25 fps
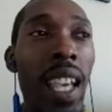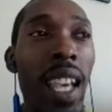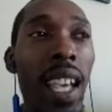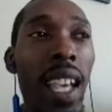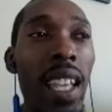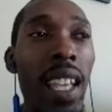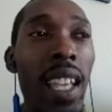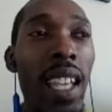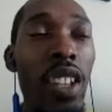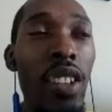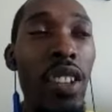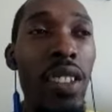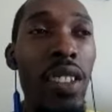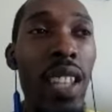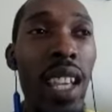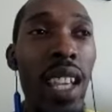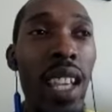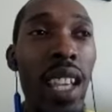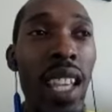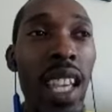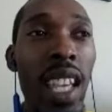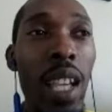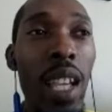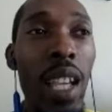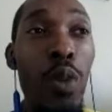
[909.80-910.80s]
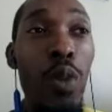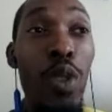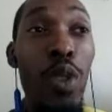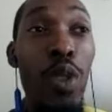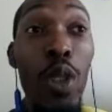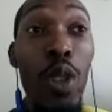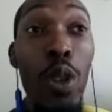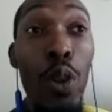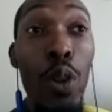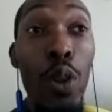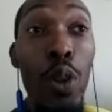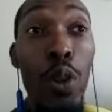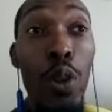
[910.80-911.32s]
and you're then able to
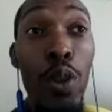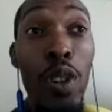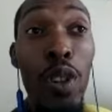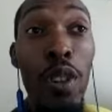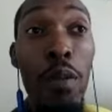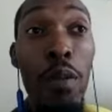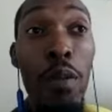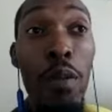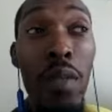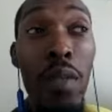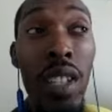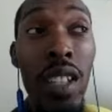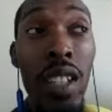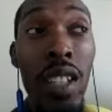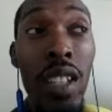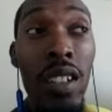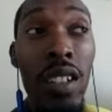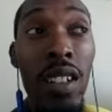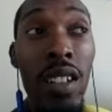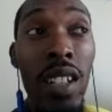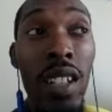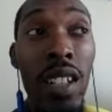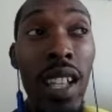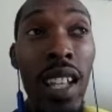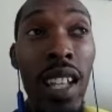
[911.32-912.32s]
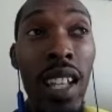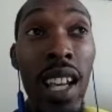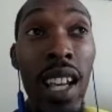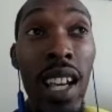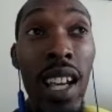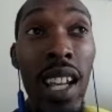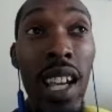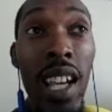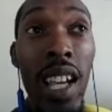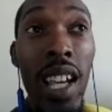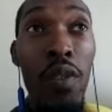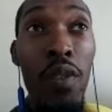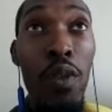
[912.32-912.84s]
go through your meal and
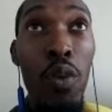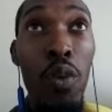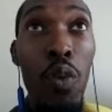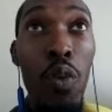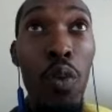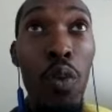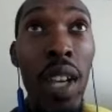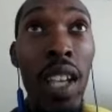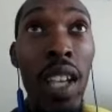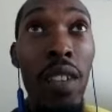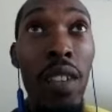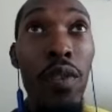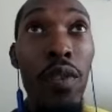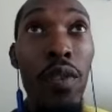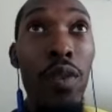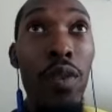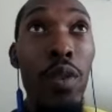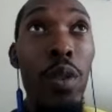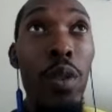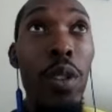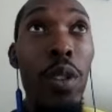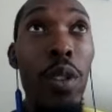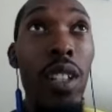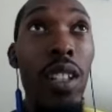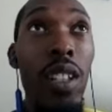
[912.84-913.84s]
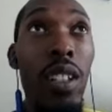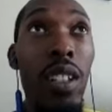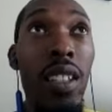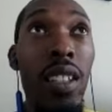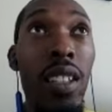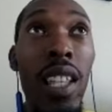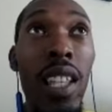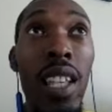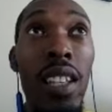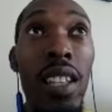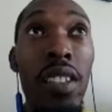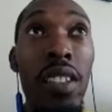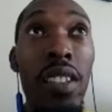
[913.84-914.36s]
not have to wait for
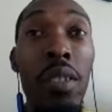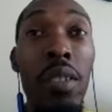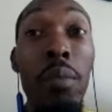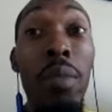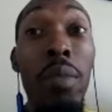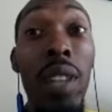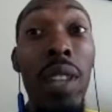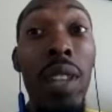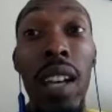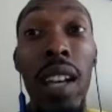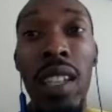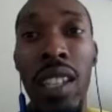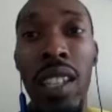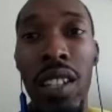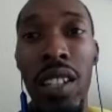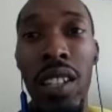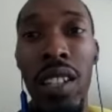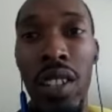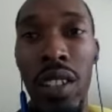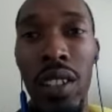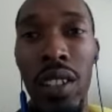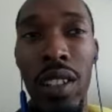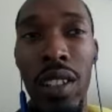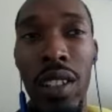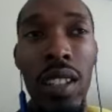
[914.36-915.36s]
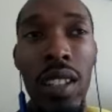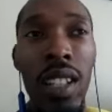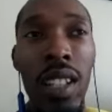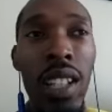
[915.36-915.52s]
things to block each other.